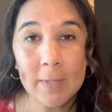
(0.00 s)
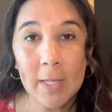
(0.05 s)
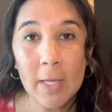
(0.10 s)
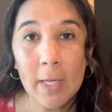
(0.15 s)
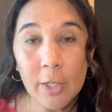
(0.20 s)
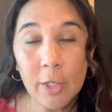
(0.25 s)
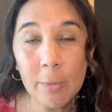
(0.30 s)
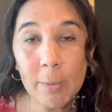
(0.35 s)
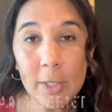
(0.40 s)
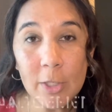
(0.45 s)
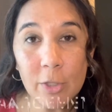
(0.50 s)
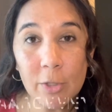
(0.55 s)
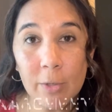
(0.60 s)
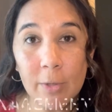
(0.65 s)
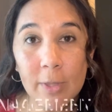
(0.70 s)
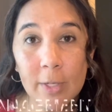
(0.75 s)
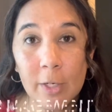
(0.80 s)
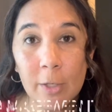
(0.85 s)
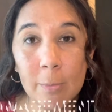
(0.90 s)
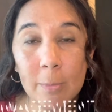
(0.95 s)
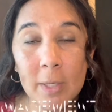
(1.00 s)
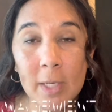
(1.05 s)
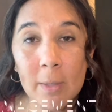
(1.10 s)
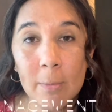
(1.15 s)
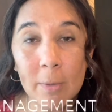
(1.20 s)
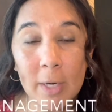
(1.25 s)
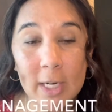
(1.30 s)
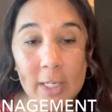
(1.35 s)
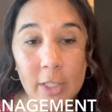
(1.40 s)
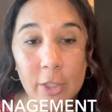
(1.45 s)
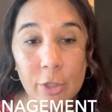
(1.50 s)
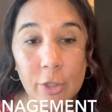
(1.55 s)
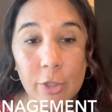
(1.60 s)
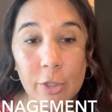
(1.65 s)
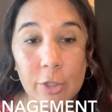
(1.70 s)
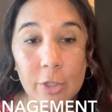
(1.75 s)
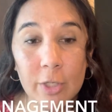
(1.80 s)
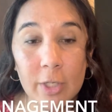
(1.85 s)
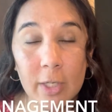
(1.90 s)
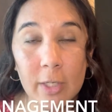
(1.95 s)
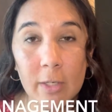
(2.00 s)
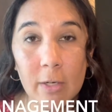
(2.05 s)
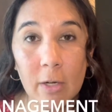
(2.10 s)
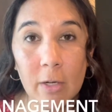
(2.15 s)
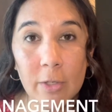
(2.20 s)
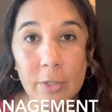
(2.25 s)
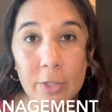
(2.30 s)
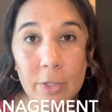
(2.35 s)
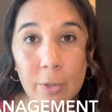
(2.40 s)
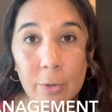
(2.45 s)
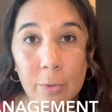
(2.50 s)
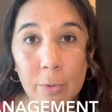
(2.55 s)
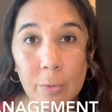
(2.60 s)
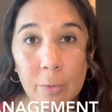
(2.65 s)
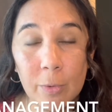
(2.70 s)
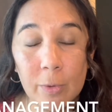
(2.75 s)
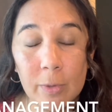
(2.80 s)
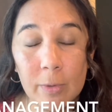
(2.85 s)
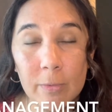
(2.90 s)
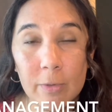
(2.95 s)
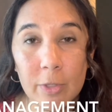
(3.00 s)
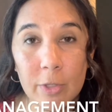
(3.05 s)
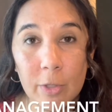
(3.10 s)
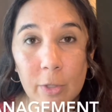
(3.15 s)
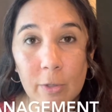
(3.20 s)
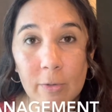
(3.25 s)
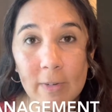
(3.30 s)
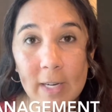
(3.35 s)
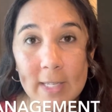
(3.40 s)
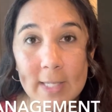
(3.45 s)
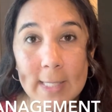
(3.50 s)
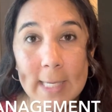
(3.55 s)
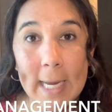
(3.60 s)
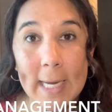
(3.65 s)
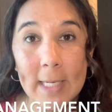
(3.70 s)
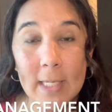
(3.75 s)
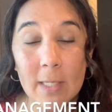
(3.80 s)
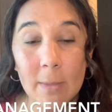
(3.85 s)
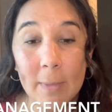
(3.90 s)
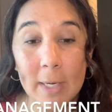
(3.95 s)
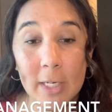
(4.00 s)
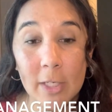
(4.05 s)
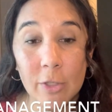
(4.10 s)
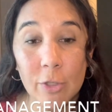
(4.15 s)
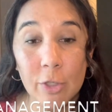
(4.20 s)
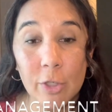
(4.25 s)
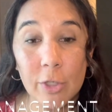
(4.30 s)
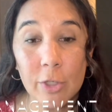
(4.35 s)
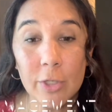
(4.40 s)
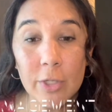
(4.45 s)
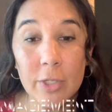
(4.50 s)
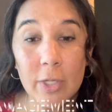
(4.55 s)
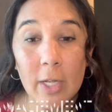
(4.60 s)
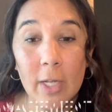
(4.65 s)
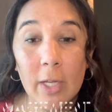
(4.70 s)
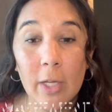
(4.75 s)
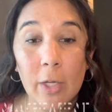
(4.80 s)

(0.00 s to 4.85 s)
Occupational therapy practitioners can also serve as case managers